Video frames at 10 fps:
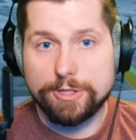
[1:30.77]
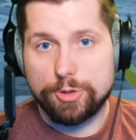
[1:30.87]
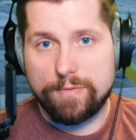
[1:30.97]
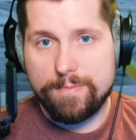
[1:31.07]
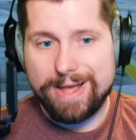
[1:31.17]

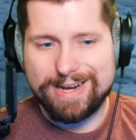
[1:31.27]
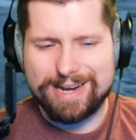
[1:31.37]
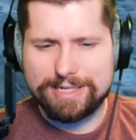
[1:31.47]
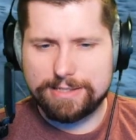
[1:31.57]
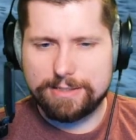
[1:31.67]
So I've made a
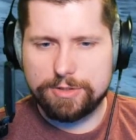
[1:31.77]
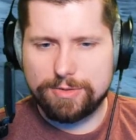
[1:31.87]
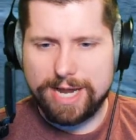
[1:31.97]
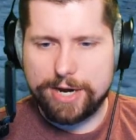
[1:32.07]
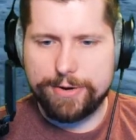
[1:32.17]
nice
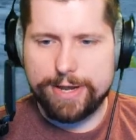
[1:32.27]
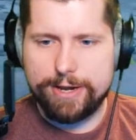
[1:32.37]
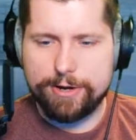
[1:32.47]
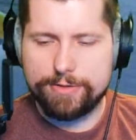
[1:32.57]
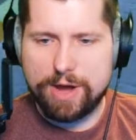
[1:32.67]
little area
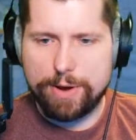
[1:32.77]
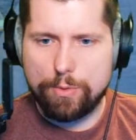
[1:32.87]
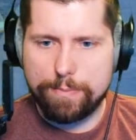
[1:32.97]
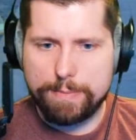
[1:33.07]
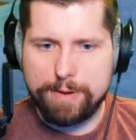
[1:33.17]
here, that way I
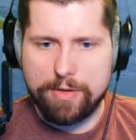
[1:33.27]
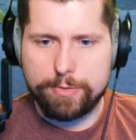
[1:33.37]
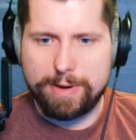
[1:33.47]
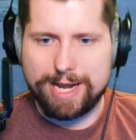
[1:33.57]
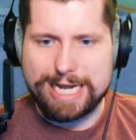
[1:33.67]
won't be bothered
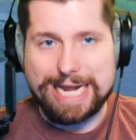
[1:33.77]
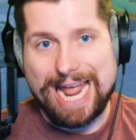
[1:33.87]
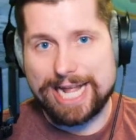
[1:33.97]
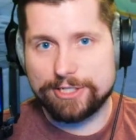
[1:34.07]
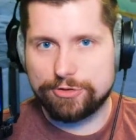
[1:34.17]
by any
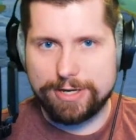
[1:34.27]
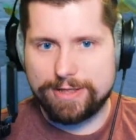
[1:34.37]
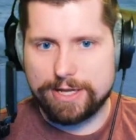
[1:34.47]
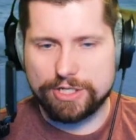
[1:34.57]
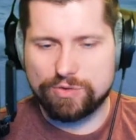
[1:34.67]
ants or
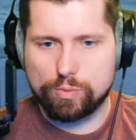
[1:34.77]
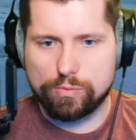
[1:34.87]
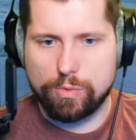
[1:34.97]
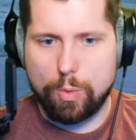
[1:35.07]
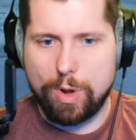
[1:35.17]
anything else
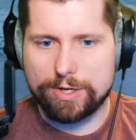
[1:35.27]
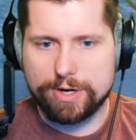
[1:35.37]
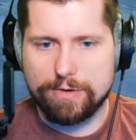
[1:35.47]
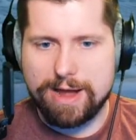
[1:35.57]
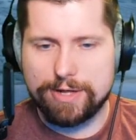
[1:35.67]
wandering
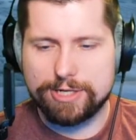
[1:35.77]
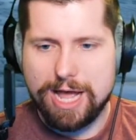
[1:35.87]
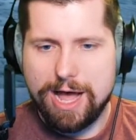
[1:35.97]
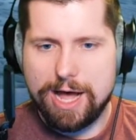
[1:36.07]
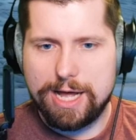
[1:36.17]
around.
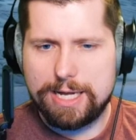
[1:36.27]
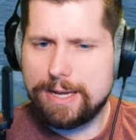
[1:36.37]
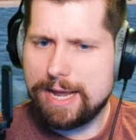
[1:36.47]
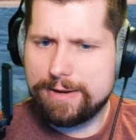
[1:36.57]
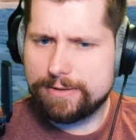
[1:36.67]

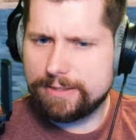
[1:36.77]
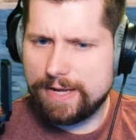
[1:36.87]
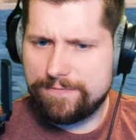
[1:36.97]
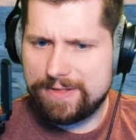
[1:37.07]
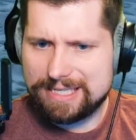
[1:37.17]
And
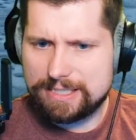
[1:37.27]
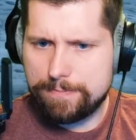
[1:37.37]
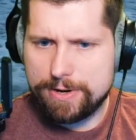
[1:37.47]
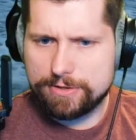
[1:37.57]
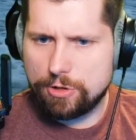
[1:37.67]
if this
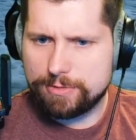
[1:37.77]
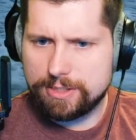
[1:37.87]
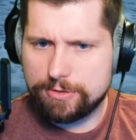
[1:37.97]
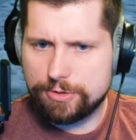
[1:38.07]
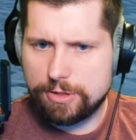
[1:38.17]
appears almost a
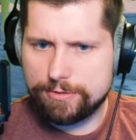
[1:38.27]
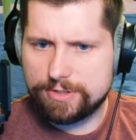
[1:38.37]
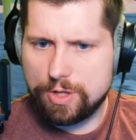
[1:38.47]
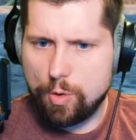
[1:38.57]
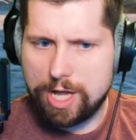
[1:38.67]
little too close
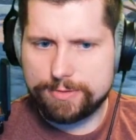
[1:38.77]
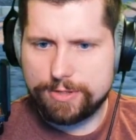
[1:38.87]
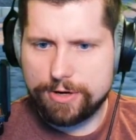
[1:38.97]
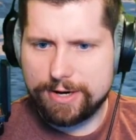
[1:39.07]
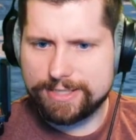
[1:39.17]
to the wasp,
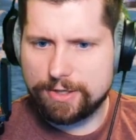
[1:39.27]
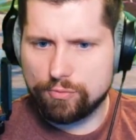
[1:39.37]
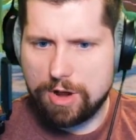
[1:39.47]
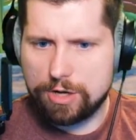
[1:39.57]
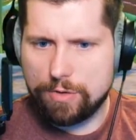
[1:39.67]
there is a
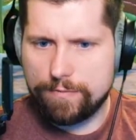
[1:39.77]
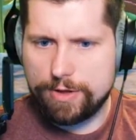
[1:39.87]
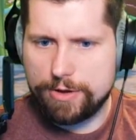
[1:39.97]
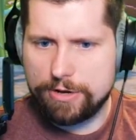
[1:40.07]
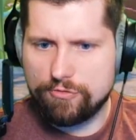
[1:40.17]
rock over there
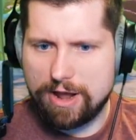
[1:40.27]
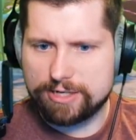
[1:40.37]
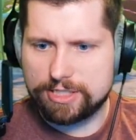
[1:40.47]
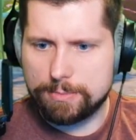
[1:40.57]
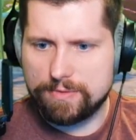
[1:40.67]
you can drag
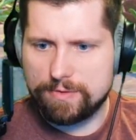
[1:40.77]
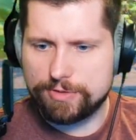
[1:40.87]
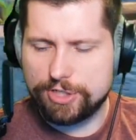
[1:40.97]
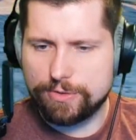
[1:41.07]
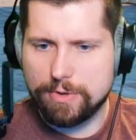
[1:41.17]
some of them
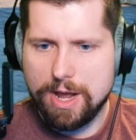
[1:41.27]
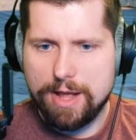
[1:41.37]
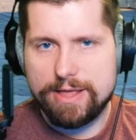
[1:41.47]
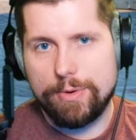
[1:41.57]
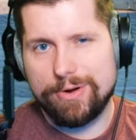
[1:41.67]
to,
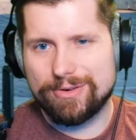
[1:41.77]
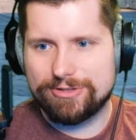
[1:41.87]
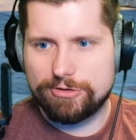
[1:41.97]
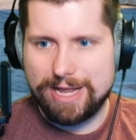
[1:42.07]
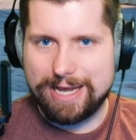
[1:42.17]
that way you don't
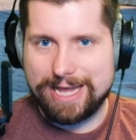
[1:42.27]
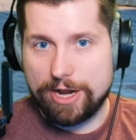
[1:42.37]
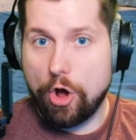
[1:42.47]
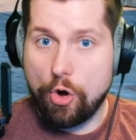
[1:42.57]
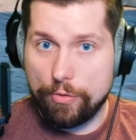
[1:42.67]

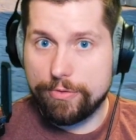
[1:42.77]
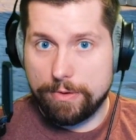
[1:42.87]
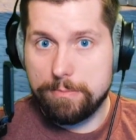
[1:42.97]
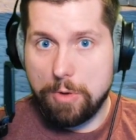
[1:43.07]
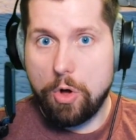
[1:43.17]
get all the
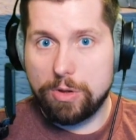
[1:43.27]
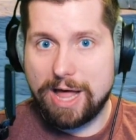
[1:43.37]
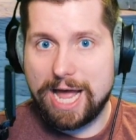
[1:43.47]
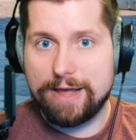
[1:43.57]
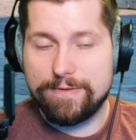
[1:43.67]
whole
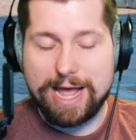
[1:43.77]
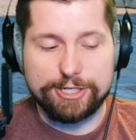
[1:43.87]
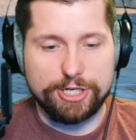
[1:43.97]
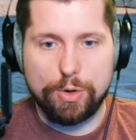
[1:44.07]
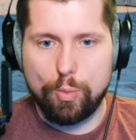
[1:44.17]
hive
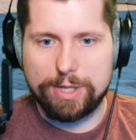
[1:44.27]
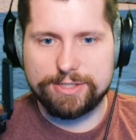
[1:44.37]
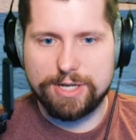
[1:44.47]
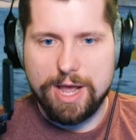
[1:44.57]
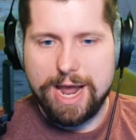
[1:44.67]
at you at
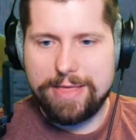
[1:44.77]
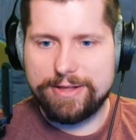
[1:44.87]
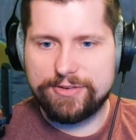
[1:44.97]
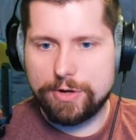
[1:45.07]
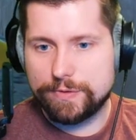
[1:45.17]
once. And
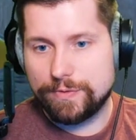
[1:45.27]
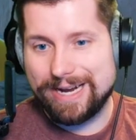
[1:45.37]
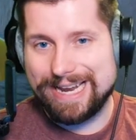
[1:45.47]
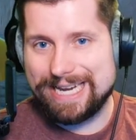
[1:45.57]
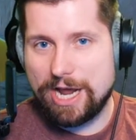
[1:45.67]
this goes for
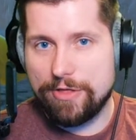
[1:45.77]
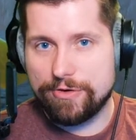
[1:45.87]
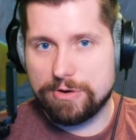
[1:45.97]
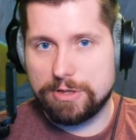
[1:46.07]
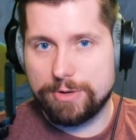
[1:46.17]
any
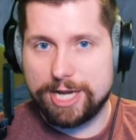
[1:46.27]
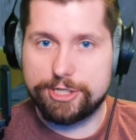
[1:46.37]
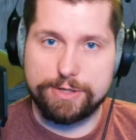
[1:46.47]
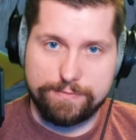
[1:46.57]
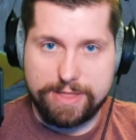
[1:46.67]
other
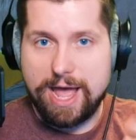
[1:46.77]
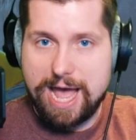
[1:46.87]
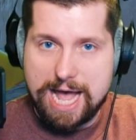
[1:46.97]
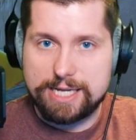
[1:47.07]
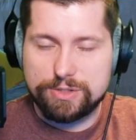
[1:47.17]
location that
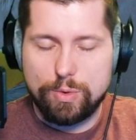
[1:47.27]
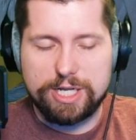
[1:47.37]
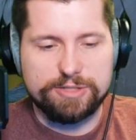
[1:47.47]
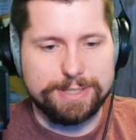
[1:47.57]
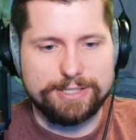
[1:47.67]
has
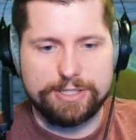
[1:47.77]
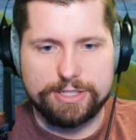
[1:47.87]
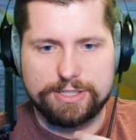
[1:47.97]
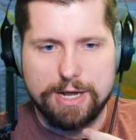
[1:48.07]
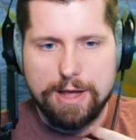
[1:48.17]
wasps, is
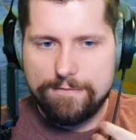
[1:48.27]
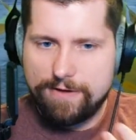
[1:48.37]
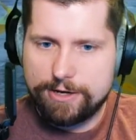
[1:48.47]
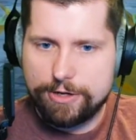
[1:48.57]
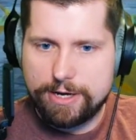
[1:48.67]
just
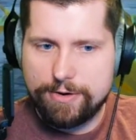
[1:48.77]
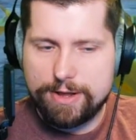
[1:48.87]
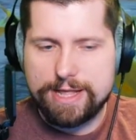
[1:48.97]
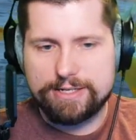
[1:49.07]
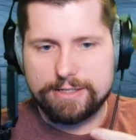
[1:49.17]
find a good area
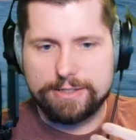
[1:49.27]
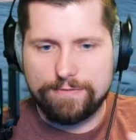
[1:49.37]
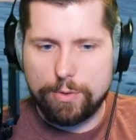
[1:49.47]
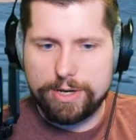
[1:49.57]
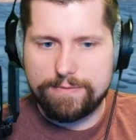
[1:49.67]
that's
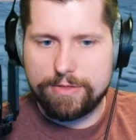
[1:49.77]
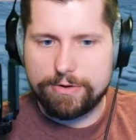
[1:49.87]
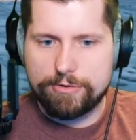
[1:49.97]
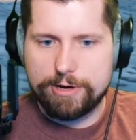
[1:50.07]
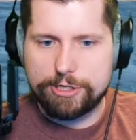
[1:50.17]
devoid of
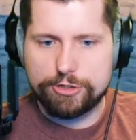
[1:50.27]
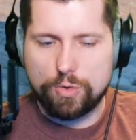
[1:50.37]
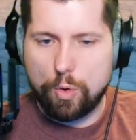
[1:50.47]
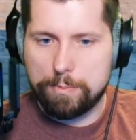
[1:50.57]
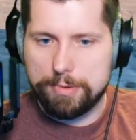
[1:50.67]
other creatures
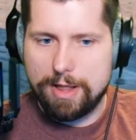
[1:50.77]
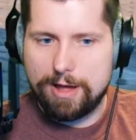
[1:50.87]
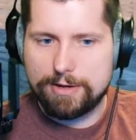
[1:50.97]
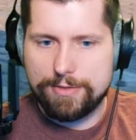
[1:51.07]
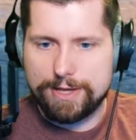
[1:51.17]
or
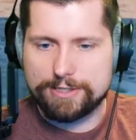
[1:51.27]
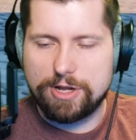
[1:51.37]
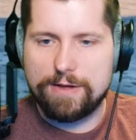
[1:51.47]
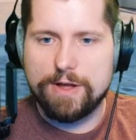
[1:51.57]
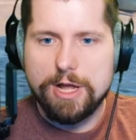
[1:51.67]
block things
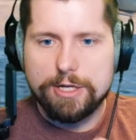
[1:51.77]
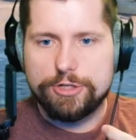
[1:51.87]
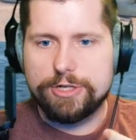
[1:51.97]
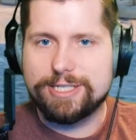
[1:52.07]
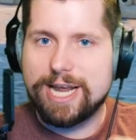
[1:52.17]
off
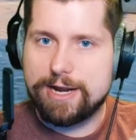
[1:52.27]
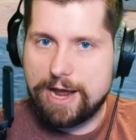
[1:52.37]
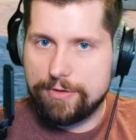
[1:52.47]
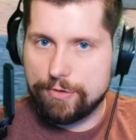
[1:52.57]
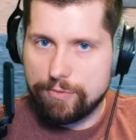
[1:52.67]
so you can take
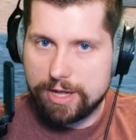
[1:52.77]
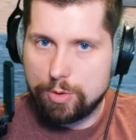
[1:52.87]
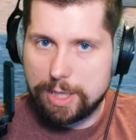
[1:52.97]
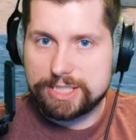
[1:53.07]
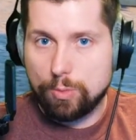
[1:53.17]
out the regular
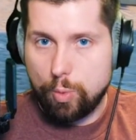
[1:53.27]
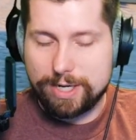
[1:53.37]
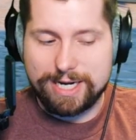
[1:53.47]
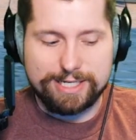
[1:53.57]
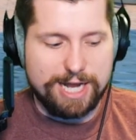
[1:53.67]
wasps one
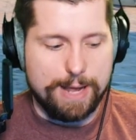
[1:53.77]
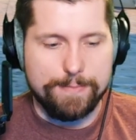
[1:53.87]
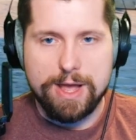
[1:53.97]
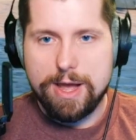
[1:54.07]
at a time.